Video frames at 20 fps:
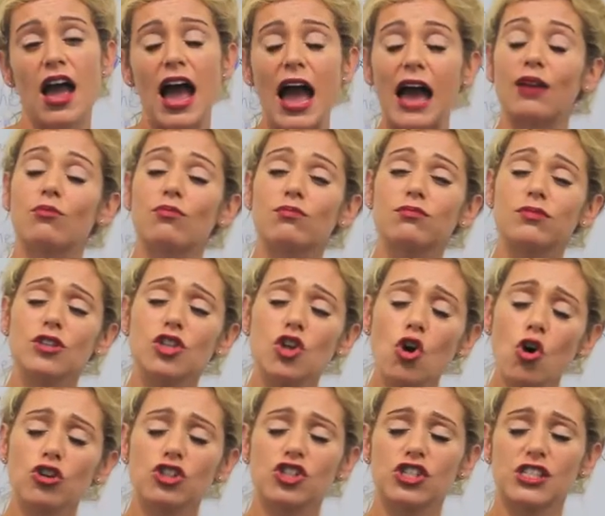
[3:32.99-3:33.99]
and
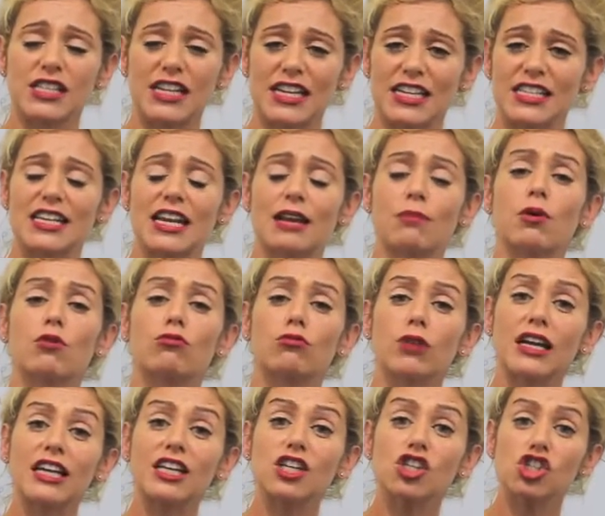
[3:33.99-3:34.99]
not just listening, but
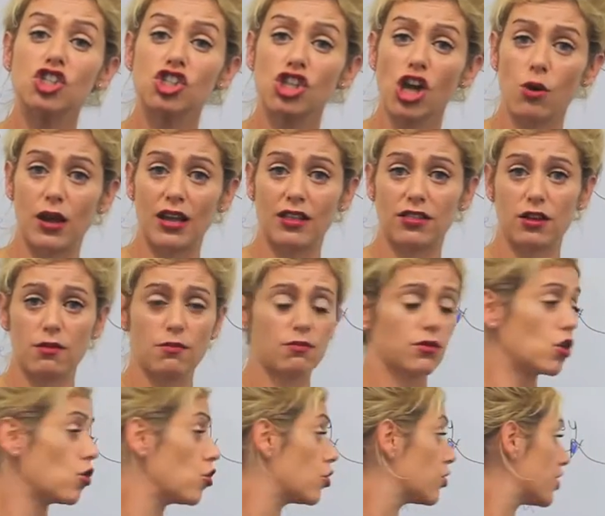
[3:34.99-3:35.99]
really showing them
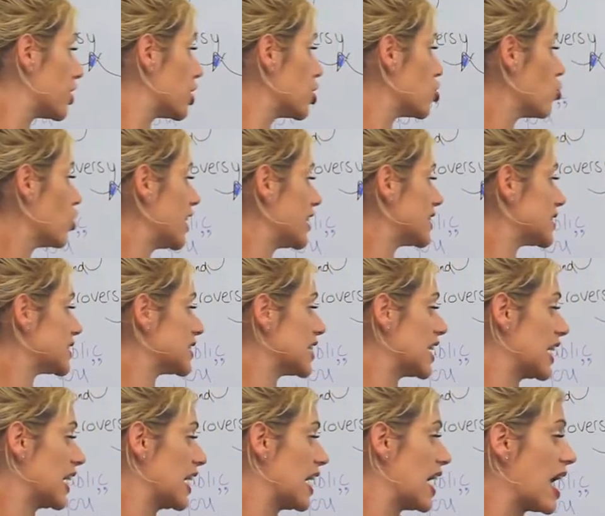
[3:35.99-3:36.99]
that you're
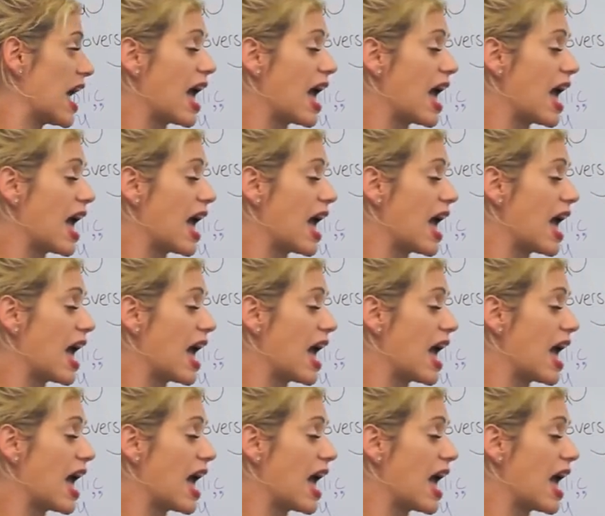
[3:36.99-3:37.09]
listening.